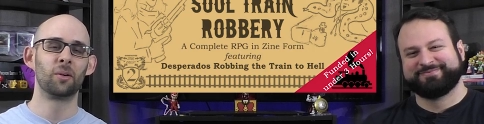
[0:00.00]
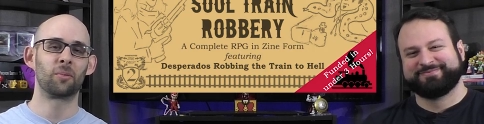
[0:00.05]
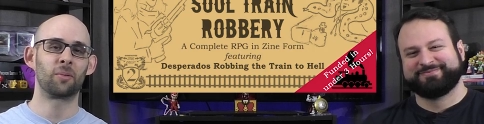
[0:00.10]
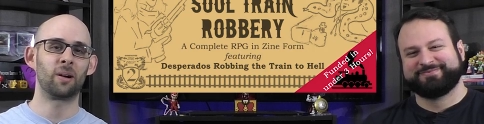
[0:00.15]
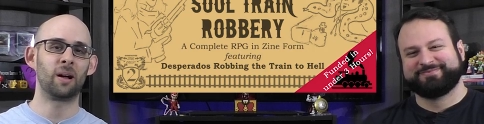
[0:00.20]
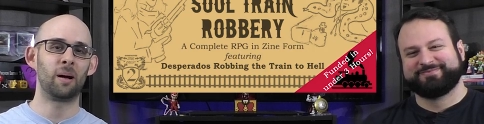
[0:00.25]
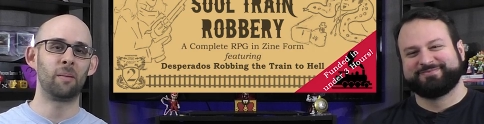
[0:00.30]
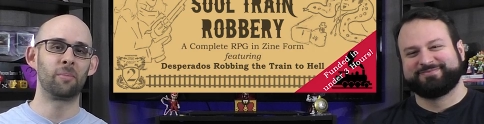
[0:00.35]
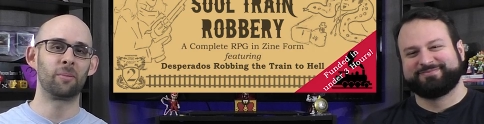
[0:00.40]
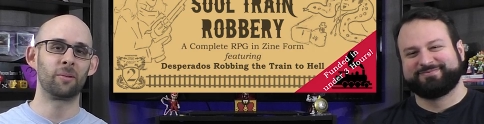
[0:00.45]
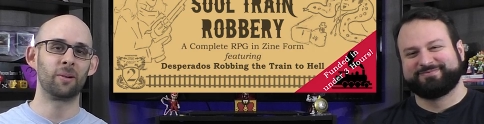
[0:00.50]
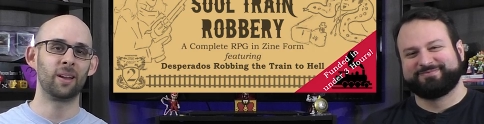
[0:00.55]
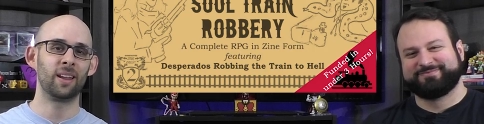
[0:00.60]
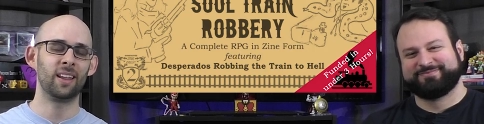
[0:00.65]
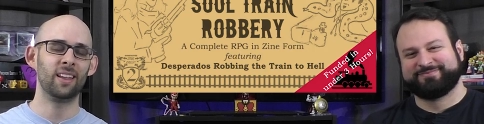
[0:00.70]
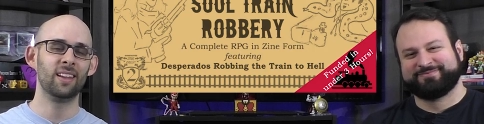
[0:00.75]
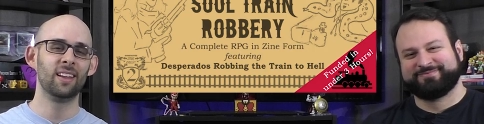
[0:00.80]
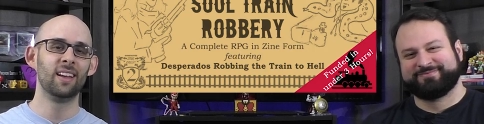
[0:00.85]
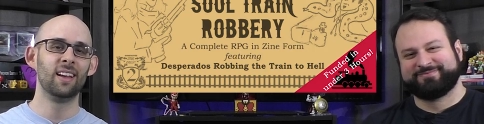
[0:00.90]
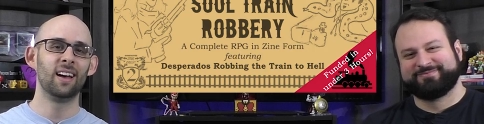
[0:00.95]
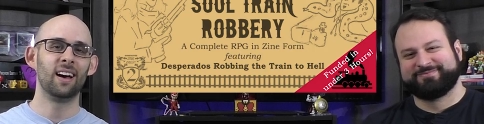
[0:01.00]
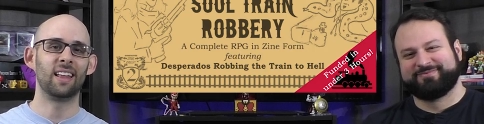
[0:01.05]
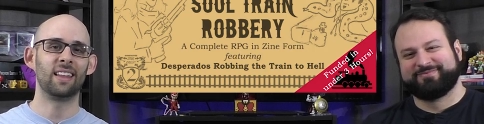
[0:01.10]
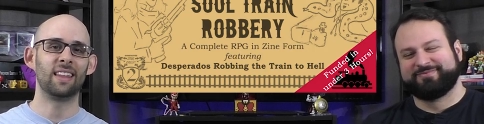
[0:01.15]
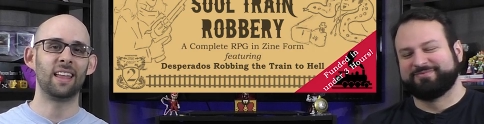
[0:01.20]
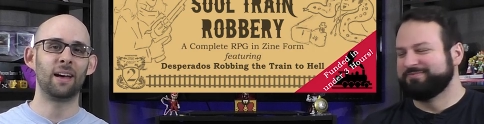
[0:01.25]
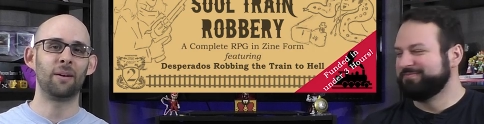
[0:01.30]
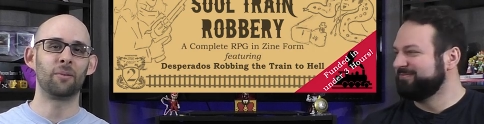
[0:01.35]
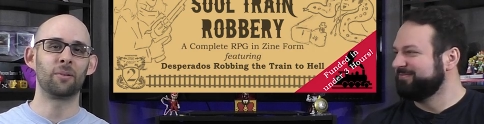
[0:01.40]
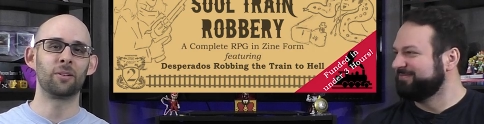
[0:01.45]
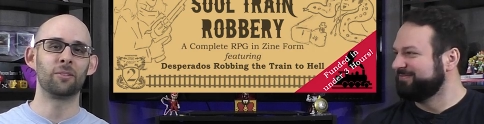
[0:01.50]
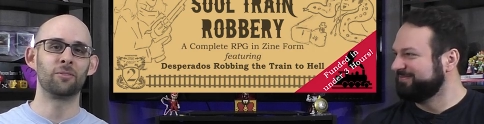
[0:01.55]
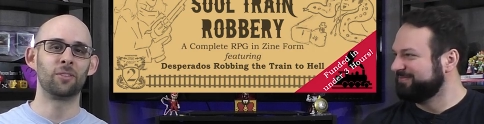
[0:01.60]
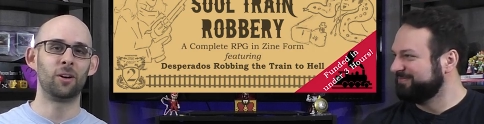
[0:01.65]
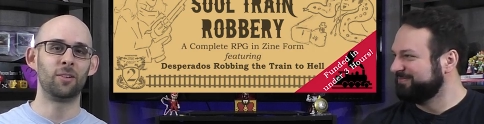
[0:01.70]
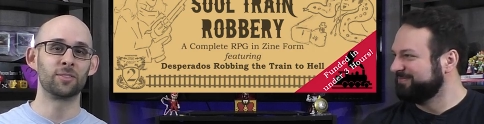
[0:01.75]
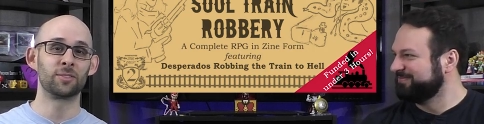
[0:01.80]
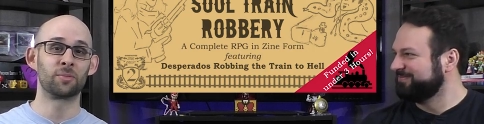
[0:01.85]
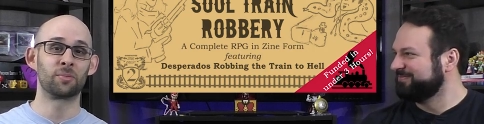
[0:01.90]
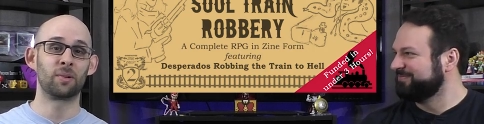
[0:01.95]
Speaker 1: Robbery, and that one
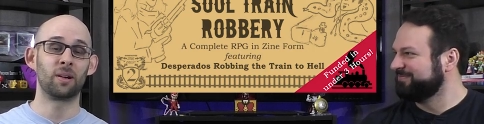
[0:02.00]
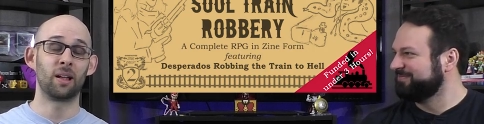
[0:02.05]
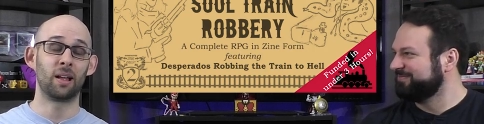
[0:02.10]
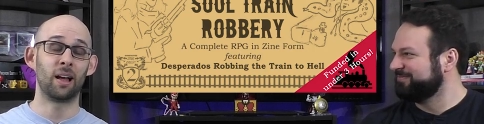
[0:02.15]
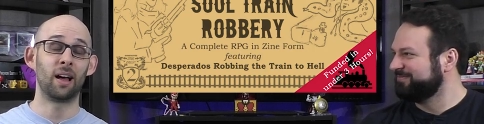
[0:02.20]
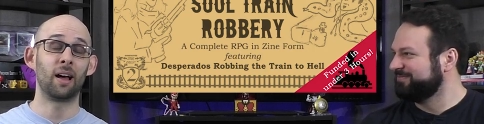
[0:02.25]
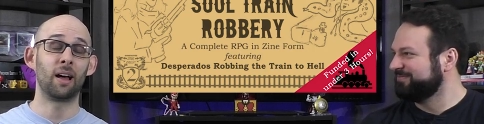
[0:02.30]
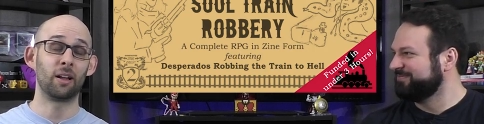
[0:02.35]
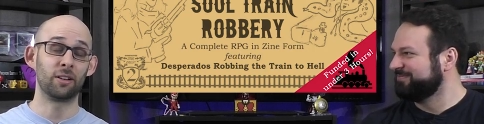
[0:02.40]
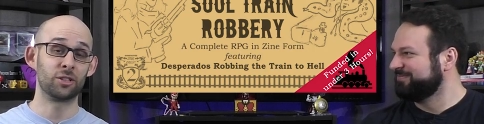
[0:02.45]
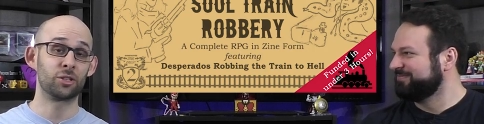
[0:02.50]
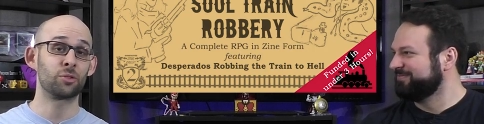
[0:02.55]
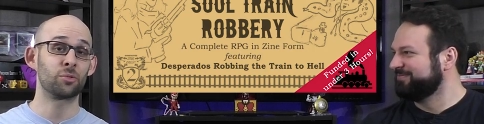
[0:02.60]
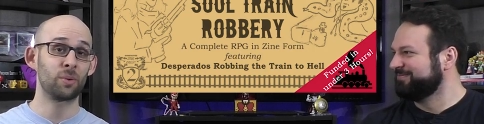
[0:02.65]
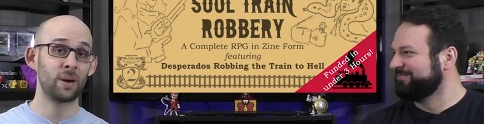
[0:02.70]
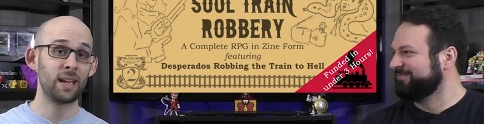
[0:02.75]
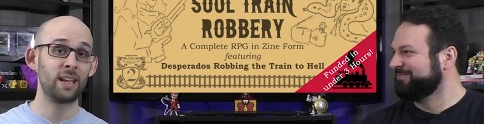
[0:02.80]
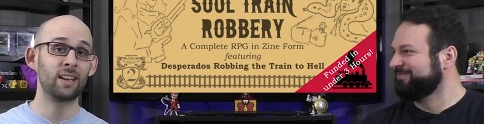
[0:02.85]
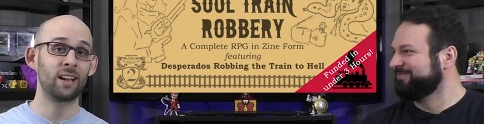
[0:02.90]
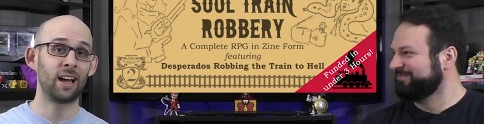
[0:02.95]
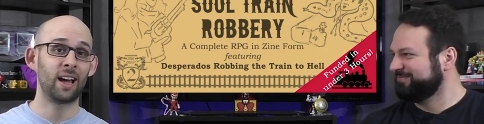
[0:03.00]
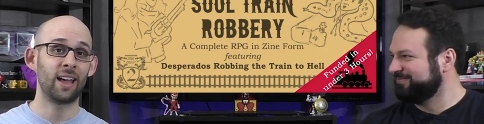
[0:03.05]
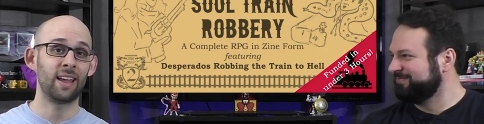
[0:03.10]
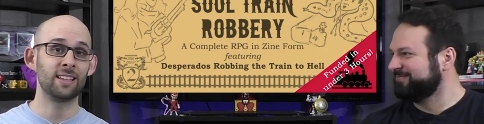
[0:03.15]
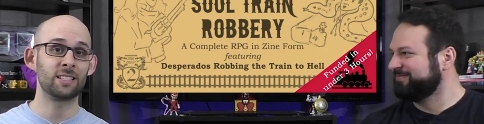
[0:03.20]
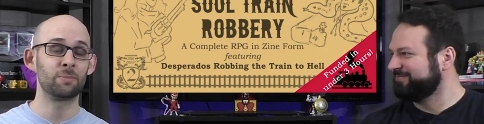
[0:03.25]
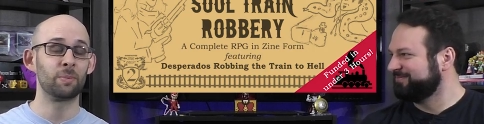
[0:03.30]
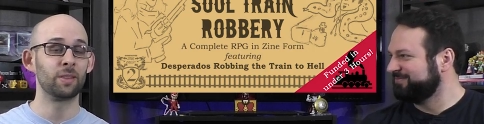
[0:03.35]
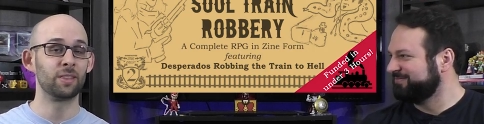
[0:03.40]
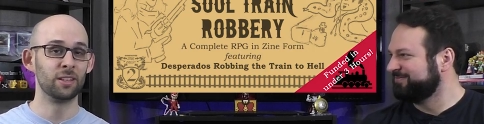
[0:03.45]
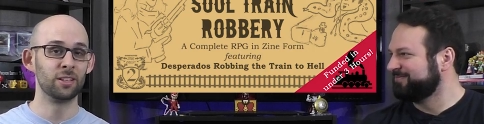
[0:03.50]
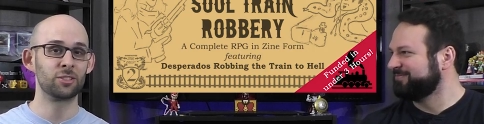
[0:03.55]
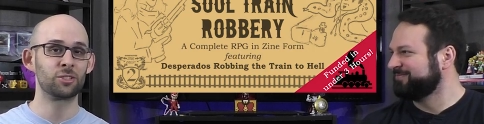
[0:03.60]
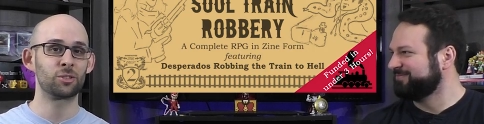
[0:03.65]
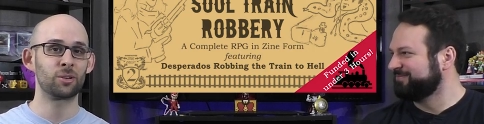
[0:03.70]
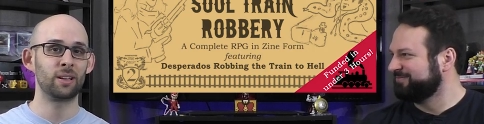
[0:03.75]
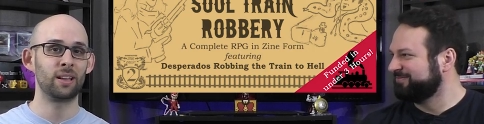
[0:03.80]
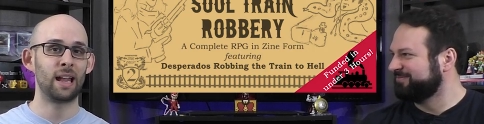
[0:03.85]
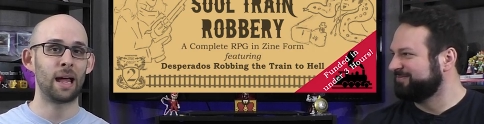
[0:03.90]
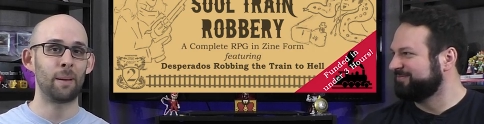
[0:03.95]
involves A, a train heist, but this
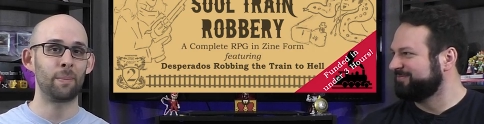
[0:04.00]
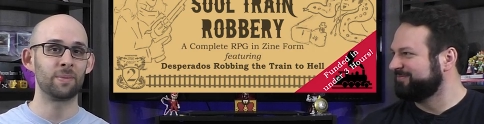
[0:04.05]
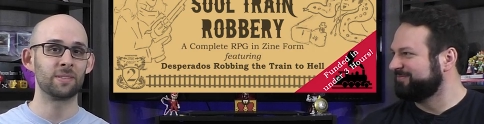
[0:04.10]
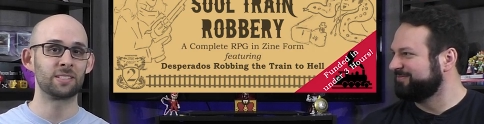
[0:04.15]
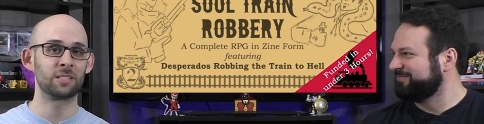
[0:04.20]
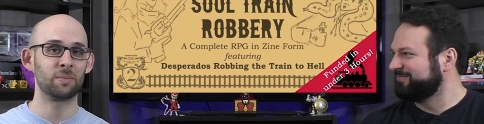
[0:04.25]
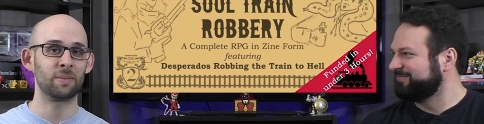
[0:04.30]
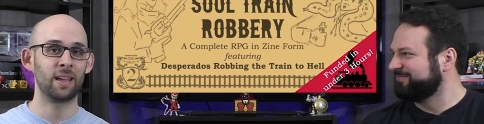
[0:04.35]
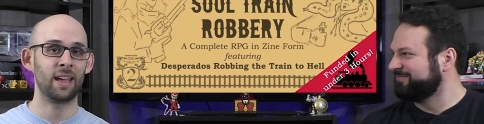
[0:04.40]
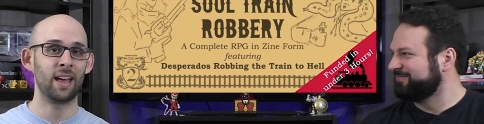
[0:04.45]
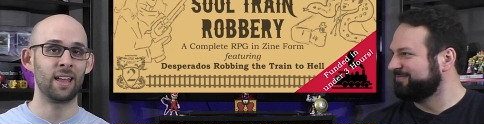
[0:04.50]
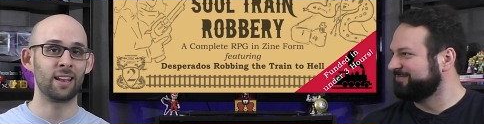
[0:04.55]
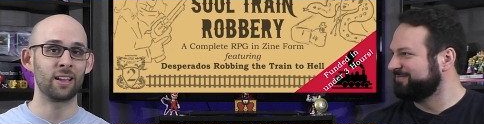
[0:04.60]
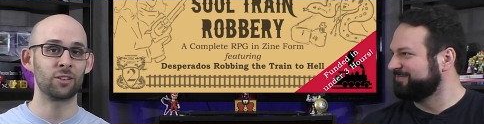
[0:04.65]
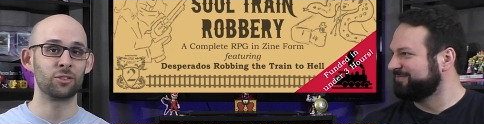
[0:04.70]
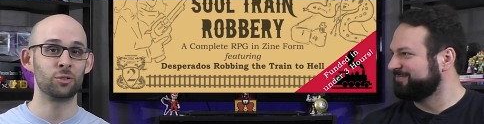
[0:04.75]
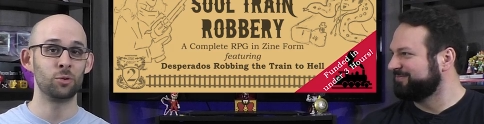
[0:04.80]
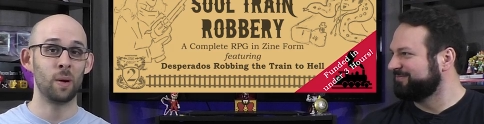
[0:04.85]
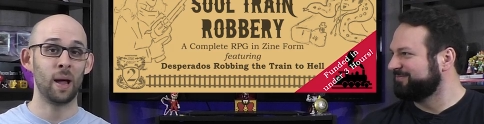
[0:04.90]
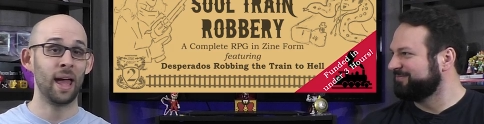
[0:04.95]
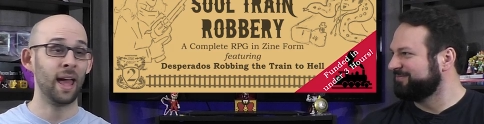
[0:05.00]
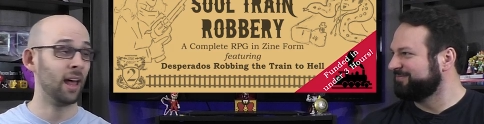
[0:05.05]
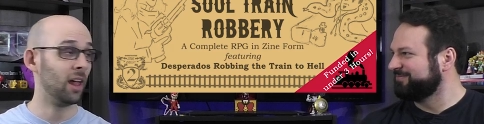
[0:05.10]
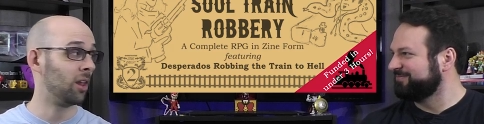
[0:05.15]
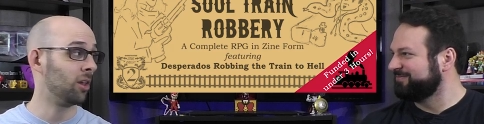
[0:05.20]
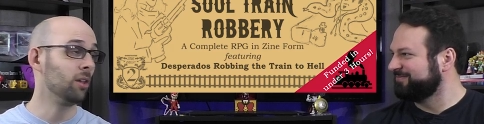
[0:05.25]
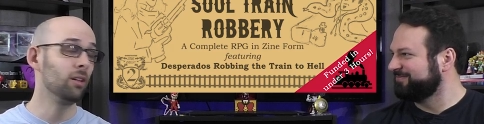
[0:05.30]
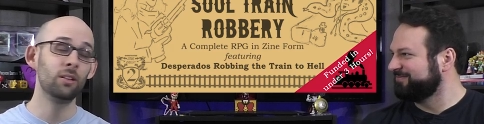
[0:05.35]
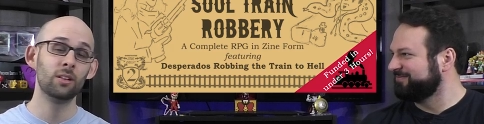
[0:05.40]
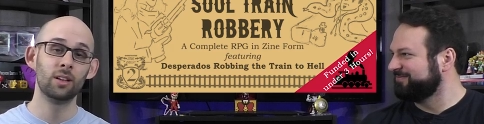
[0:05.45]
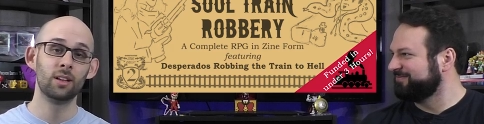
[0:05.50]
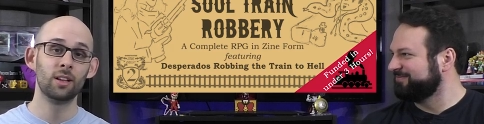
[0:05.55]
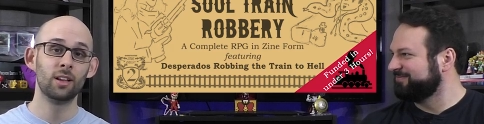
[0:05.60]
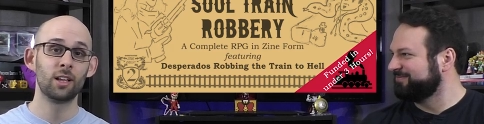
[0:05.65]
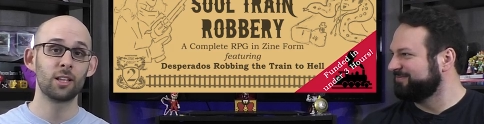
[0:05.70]
train happens to be heading to hell.